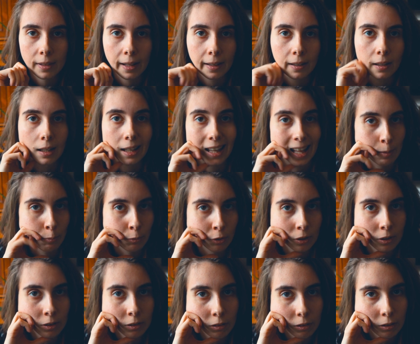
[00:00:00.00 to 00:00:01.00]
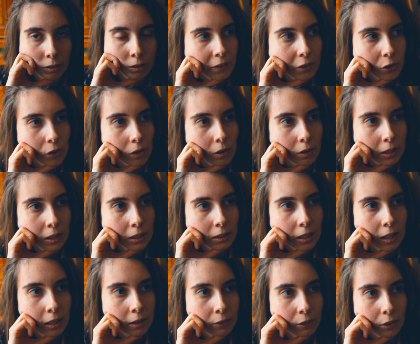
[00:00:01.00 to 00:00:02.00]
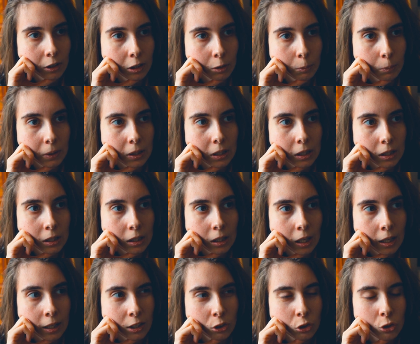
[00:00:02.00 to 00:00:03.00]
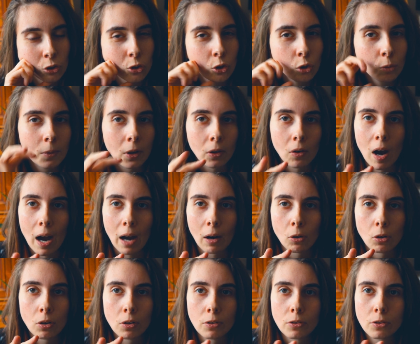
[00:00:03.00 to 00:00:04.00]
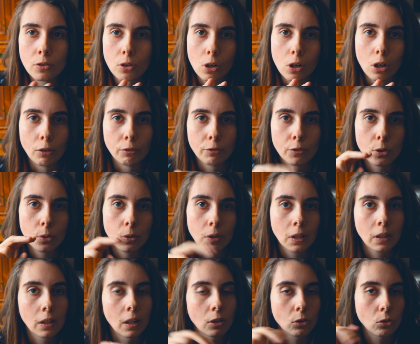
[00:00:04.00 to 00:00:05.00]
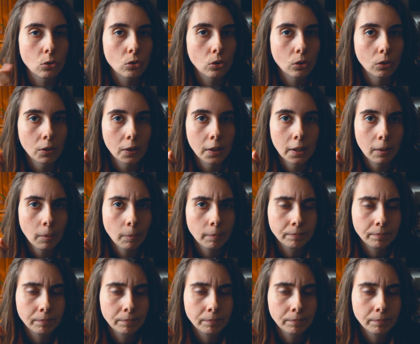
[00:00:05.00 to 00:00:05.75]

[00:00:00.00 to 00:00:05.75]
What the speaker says: like a labyrinth. So I think that is gonna be like 2 more hours of doing that tutorial.